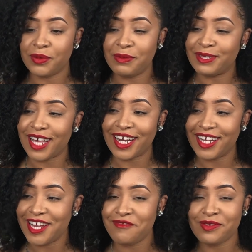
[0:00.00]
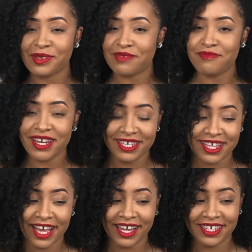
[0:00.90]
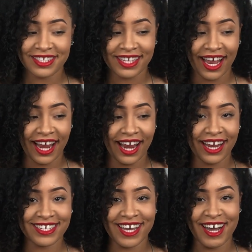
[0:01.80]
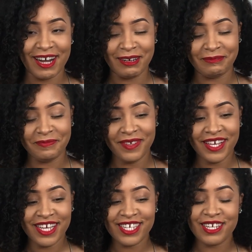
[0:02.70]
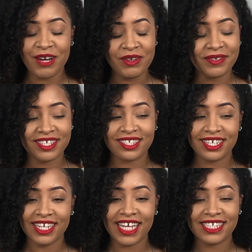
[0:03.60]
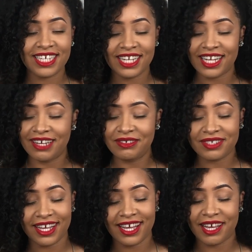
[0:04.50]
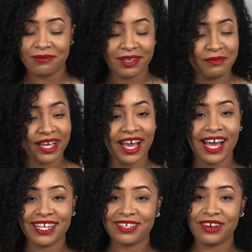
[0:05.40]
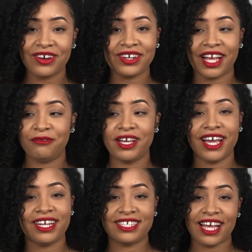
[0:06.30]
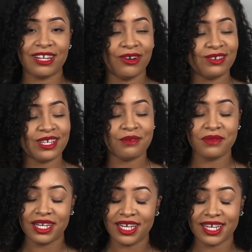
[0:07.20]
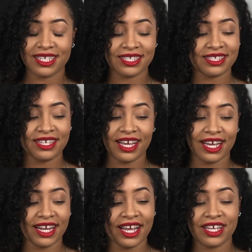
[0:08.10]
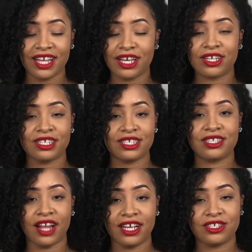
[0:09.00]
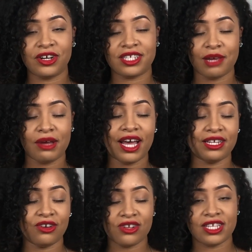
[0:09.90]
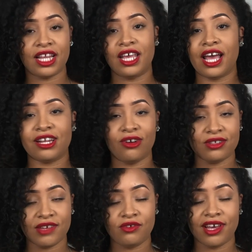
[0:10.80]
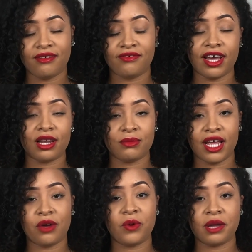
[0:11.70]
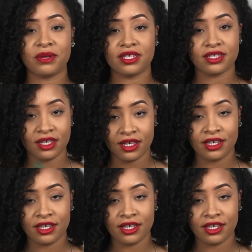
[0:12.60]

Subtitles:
We was under the influence of many things, and we was just sitting there chilling. Like, he was like, yeah, we give you a hot dog. Like, we ain't had these hot dogs in a minute, because they cook these like certain type of hot dogs, saline hot dogs. If you ever find them, they at Wegmans.